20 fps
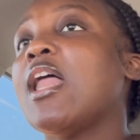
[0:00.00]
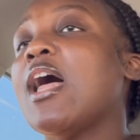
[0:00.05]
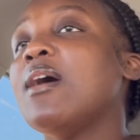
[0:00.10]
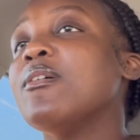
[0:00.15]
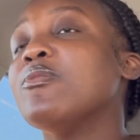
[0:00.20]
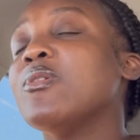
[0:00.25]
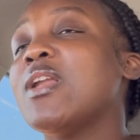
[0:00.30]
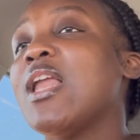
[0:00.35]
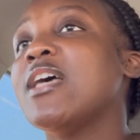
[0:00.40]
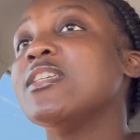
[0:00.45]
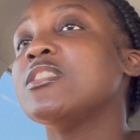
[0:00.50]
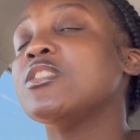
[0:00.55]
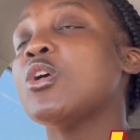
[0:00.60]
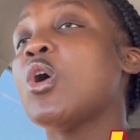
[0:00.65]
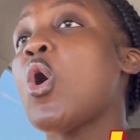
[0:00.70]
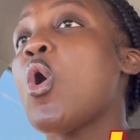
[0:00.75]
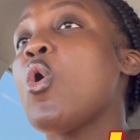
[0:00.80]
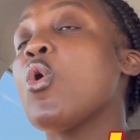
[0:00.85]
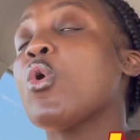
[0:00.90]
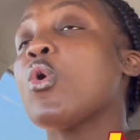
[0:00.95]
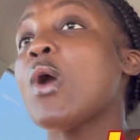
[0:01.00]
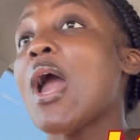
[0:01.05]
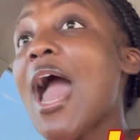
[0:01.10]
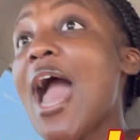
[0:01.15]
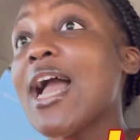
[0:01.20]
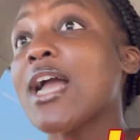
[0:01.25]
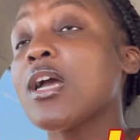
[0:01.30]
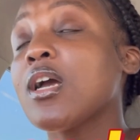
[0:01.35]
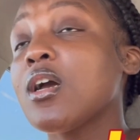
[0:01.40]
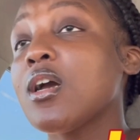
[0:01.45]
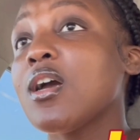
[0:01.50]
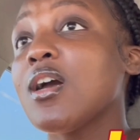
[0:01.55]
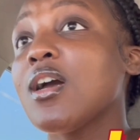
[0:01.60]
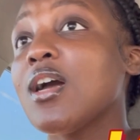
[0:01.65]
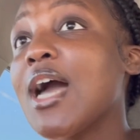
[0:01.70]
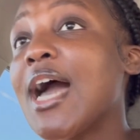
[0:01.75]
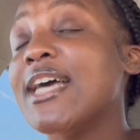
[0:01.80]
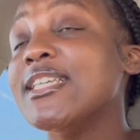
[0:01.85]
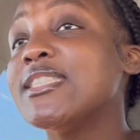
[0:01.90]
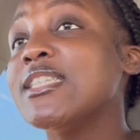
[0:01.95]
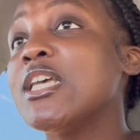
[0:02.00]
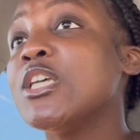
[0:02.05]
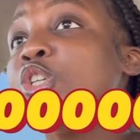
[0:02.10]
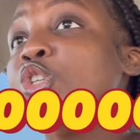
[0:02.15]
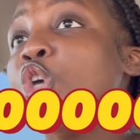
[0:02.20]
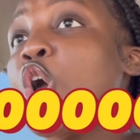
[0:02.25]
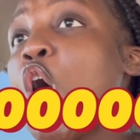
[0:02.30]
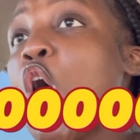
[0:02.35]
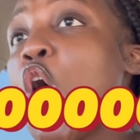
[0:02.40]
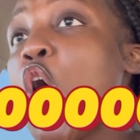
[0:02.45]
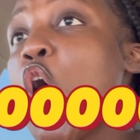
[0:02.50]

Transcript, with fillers: I realized it's a whole crack. I said, yo,